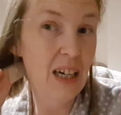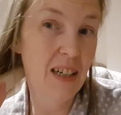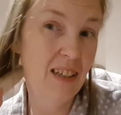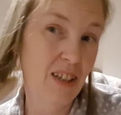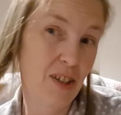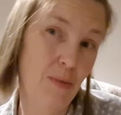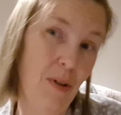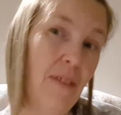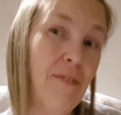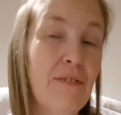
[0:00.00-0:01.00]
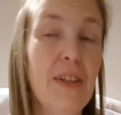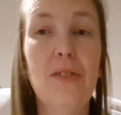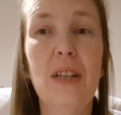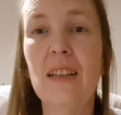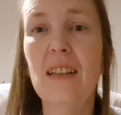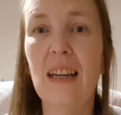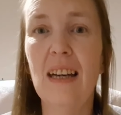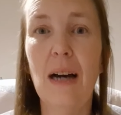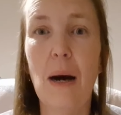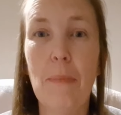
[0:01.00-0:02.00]
And you know what? I feel guilty
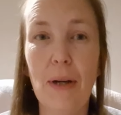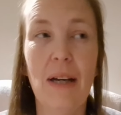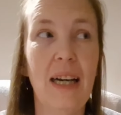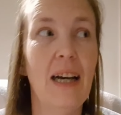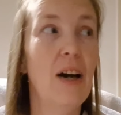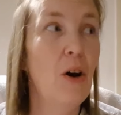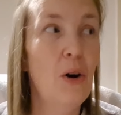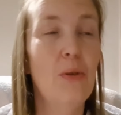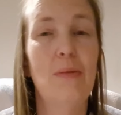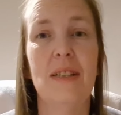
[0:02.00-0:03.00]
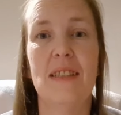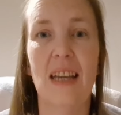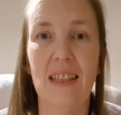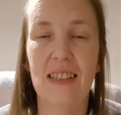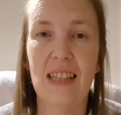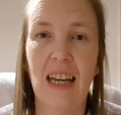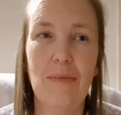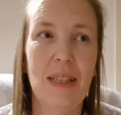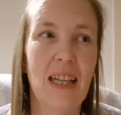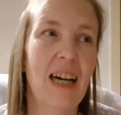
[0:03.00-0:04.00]
about it always at the
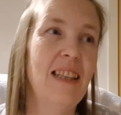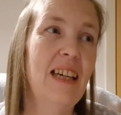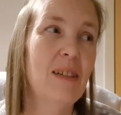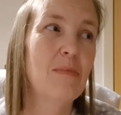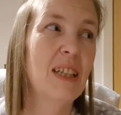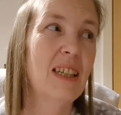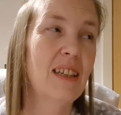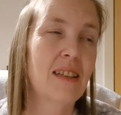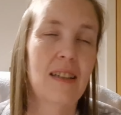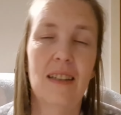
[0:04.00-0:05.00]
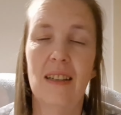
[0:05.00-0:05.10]
time and that. And then I'm like,